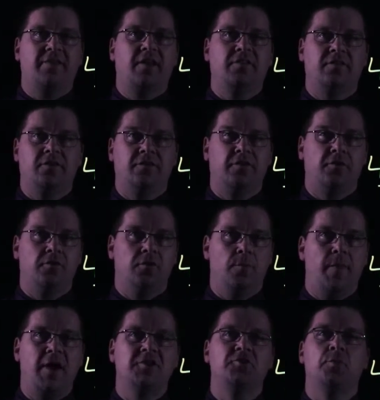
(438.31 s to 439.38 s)
That's considered a
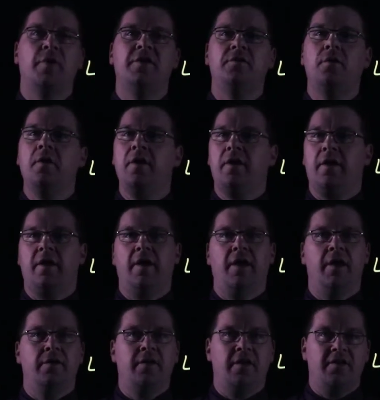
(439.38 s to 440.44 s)
measurement,
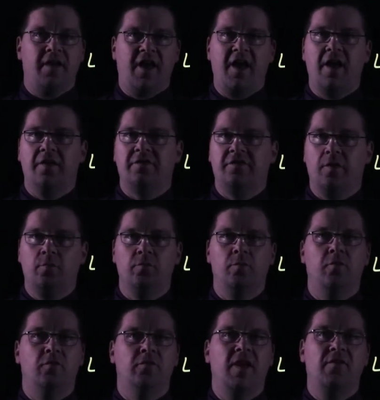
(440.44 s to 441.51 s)
and it has some
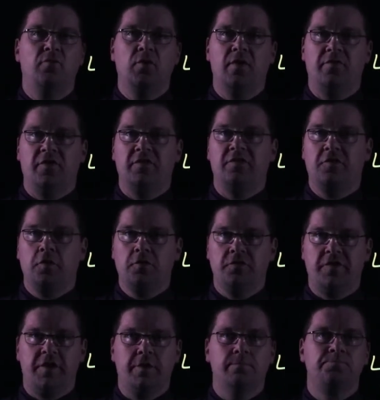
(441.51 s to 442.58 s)
level of
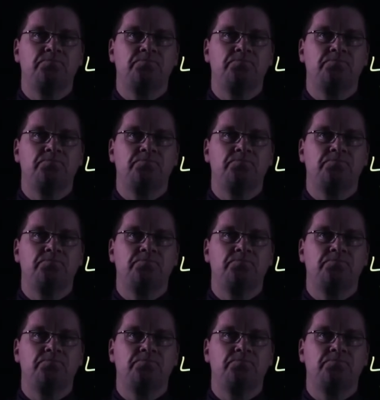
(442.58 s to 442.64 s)
uncertainty